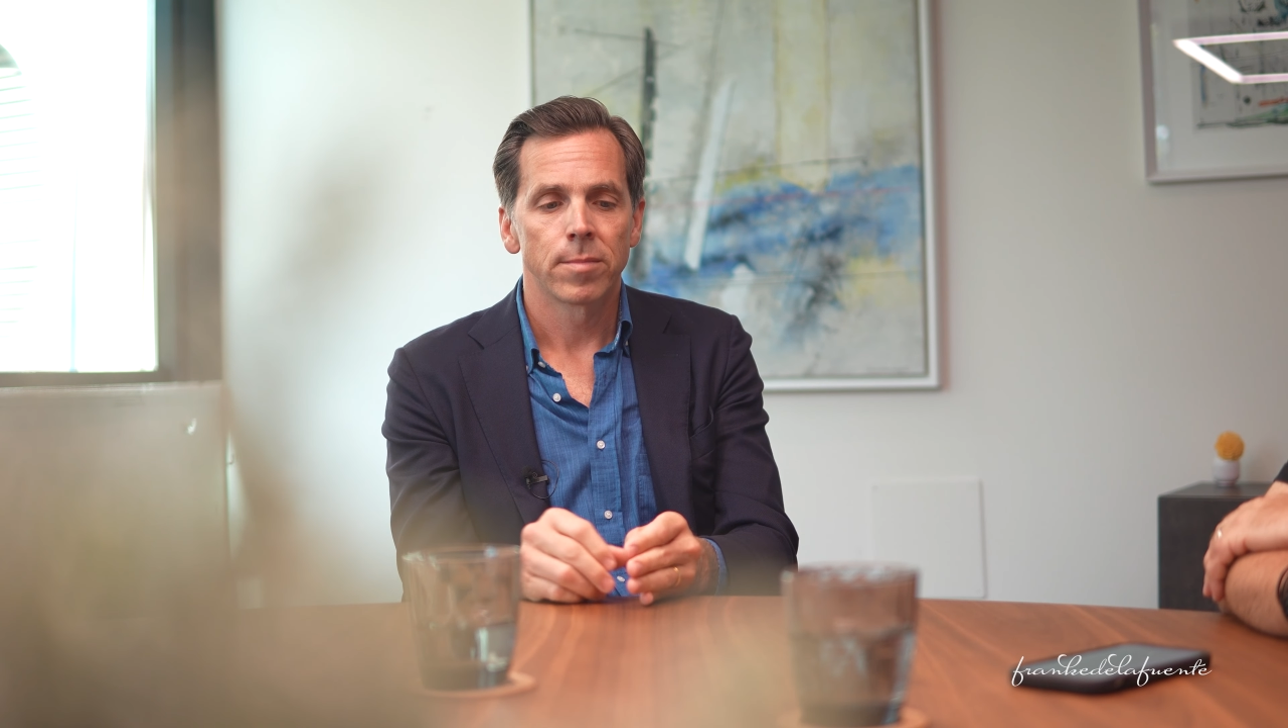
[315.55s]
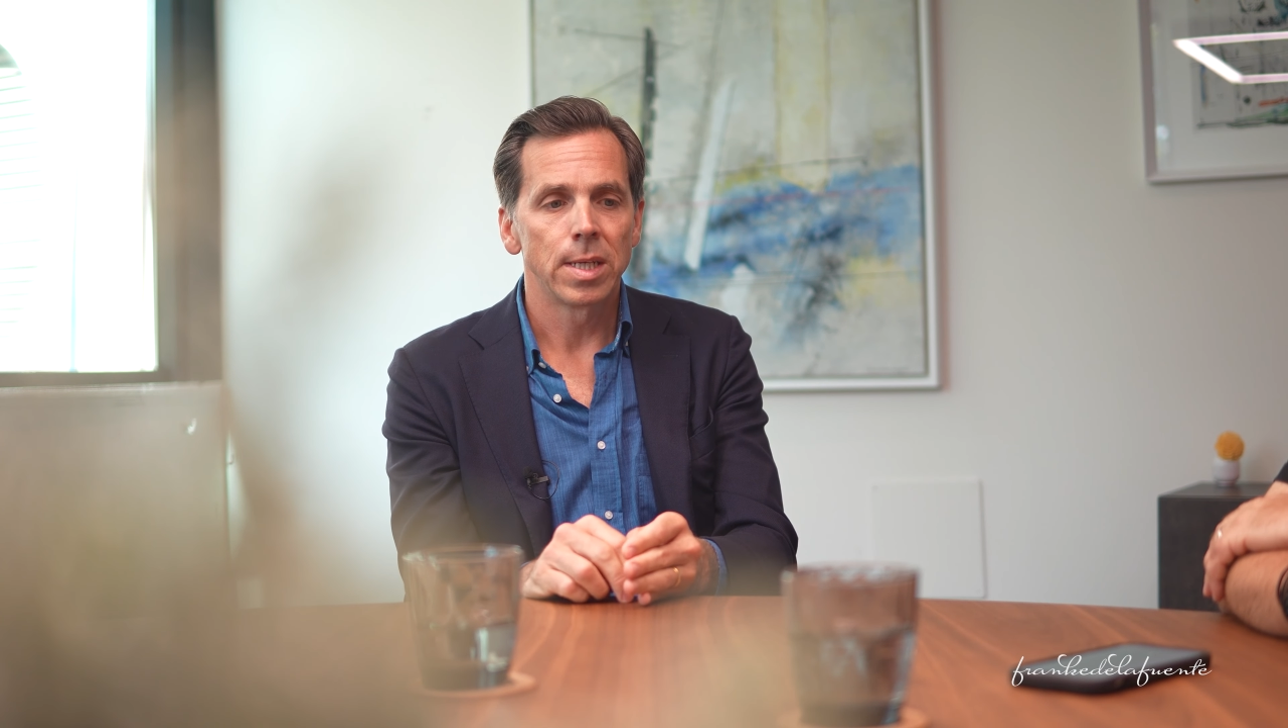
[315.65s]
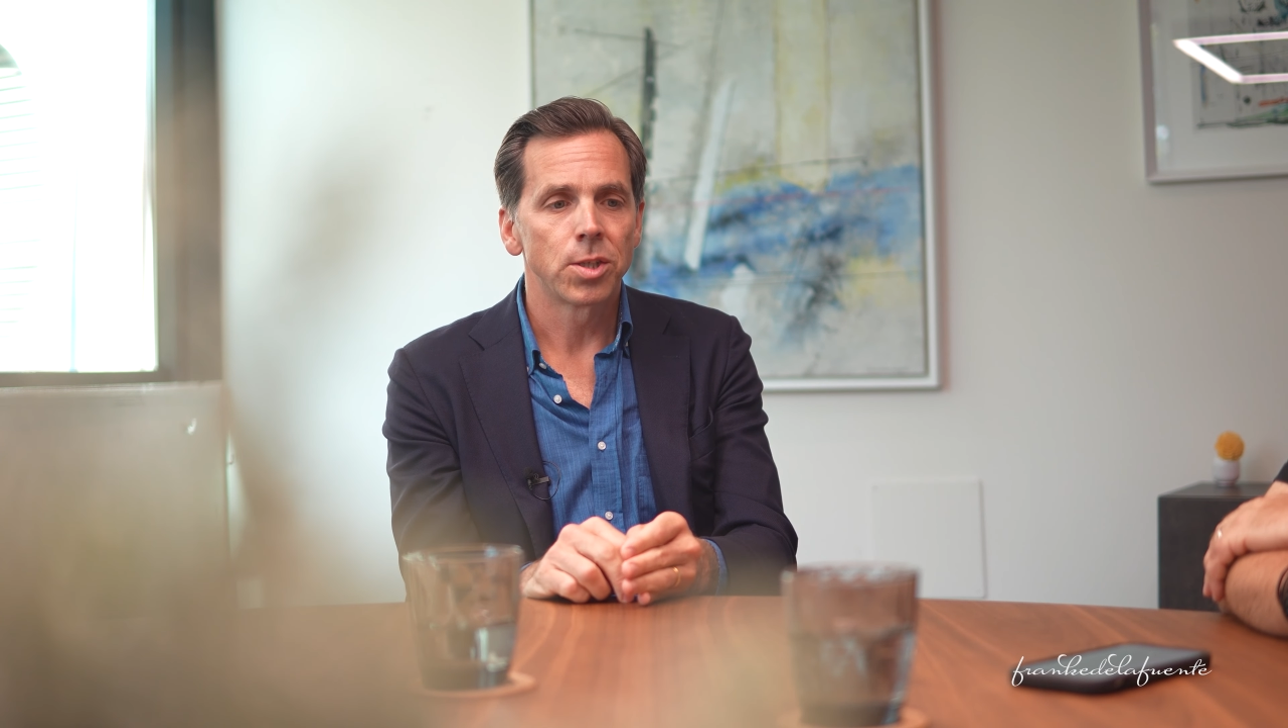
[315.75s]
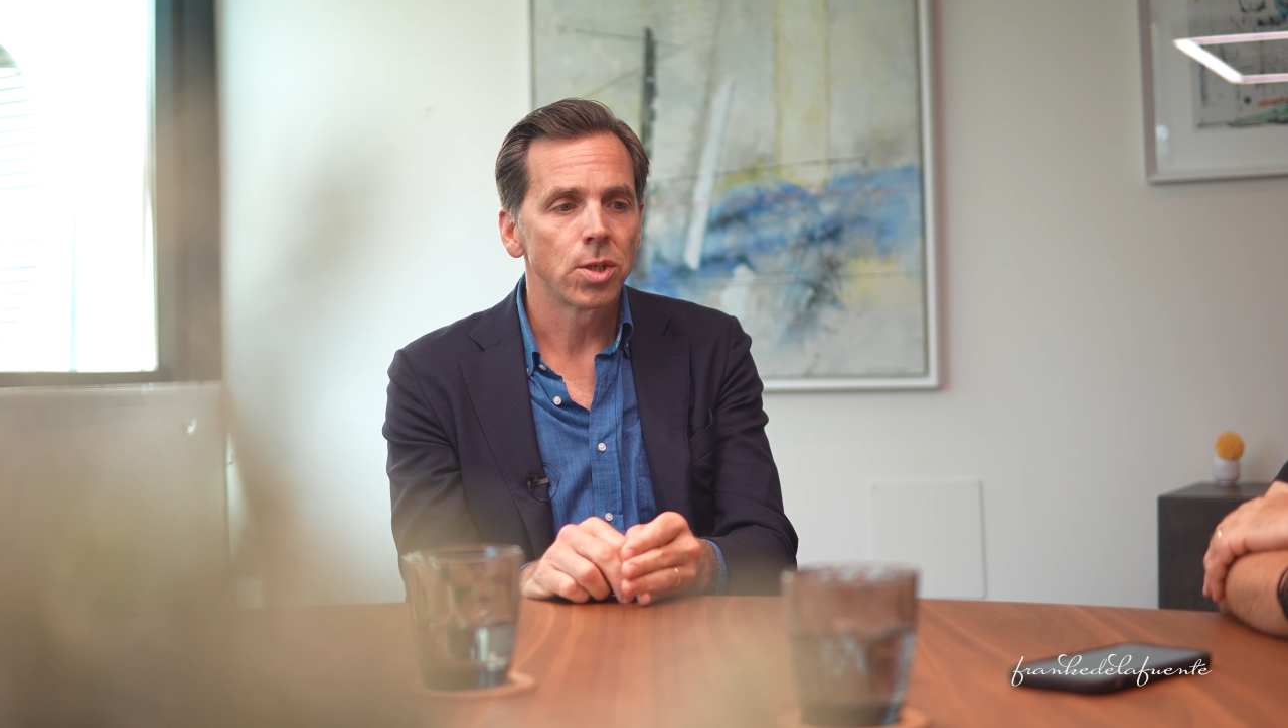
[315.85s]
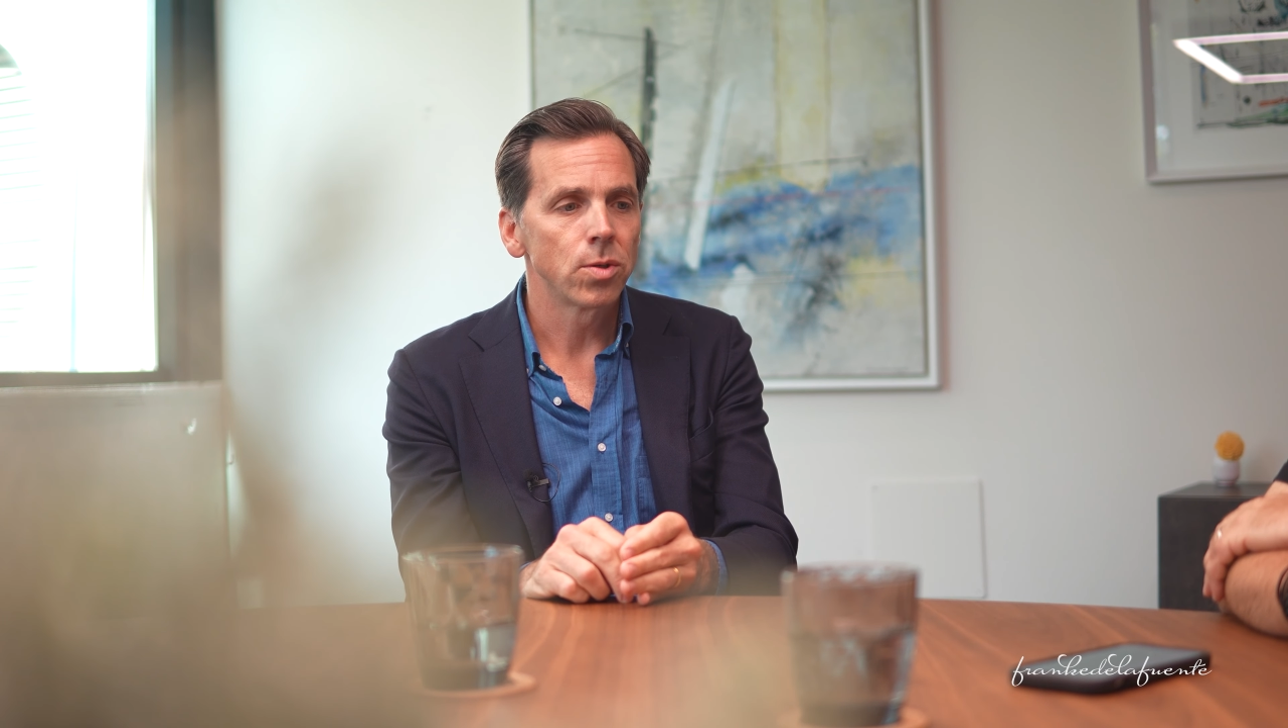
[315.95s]

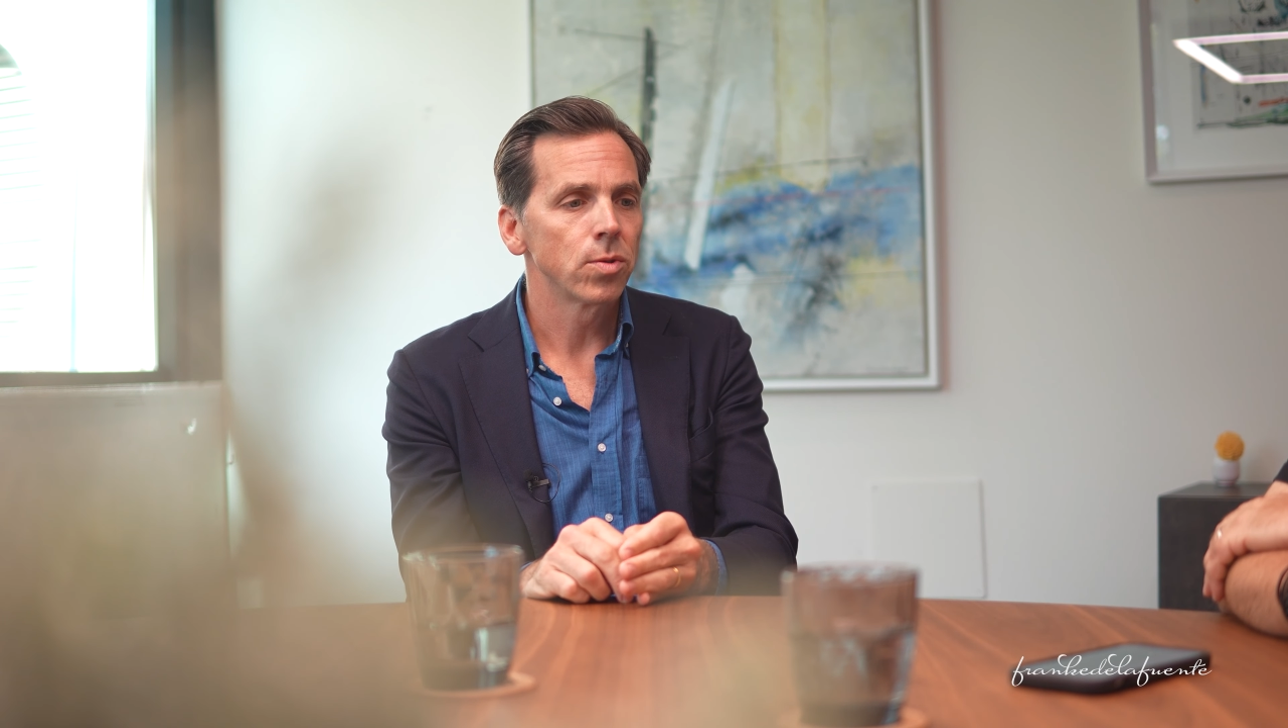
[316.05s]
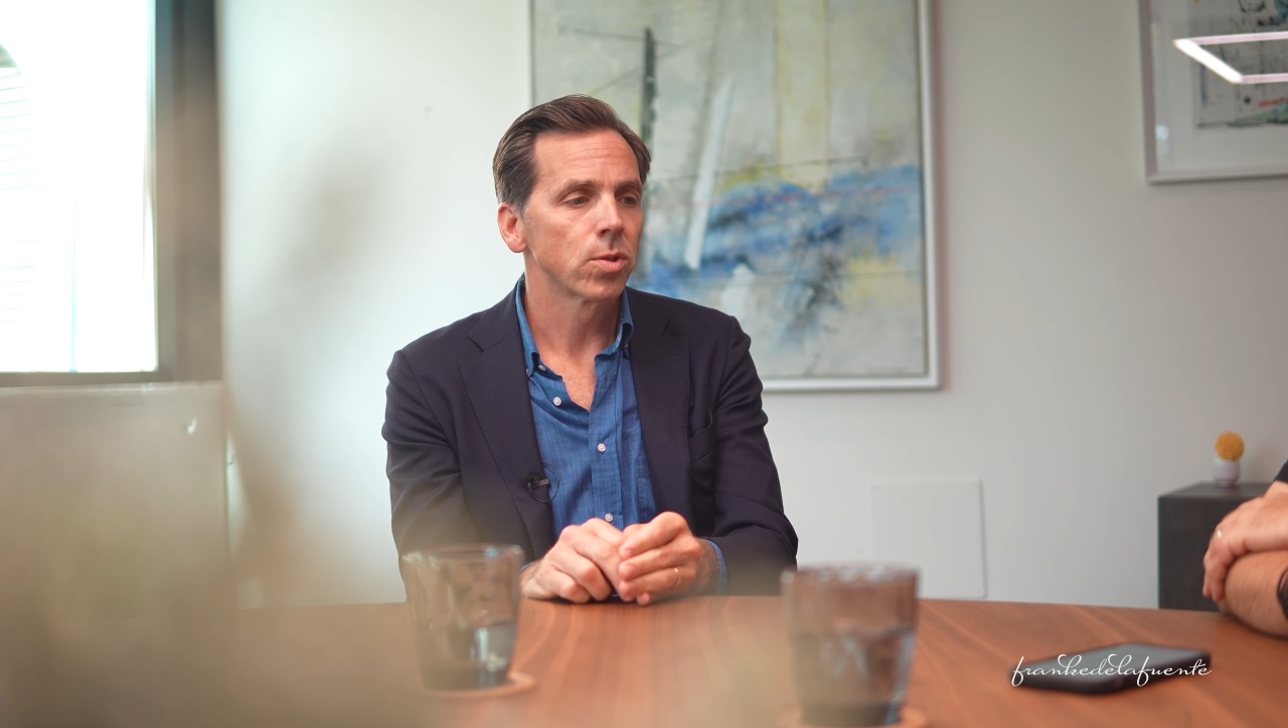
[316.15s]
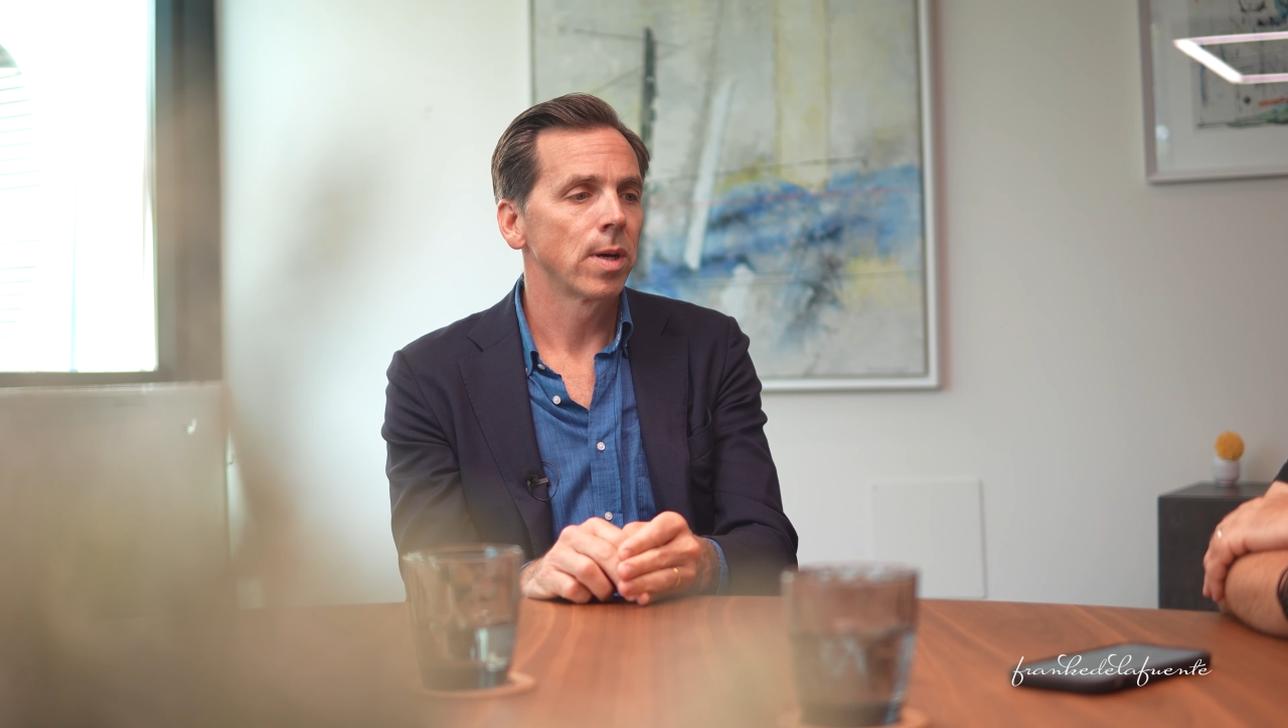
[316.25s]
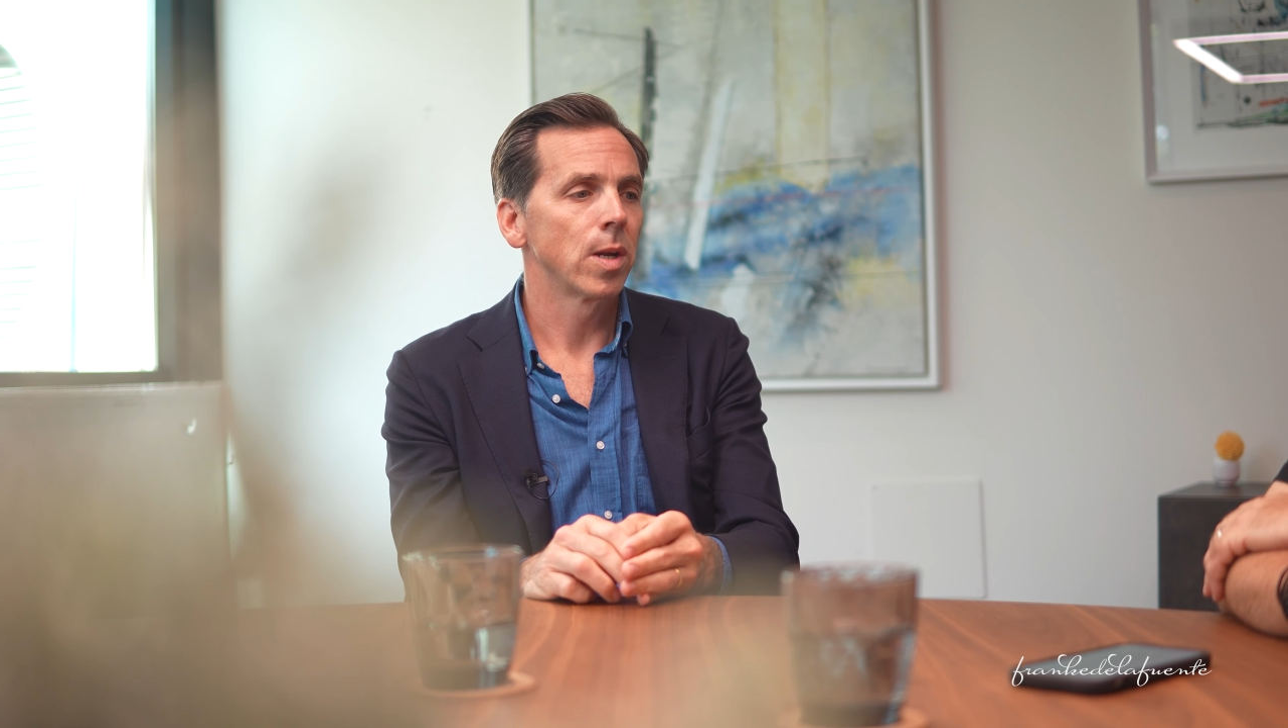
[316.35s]
issues or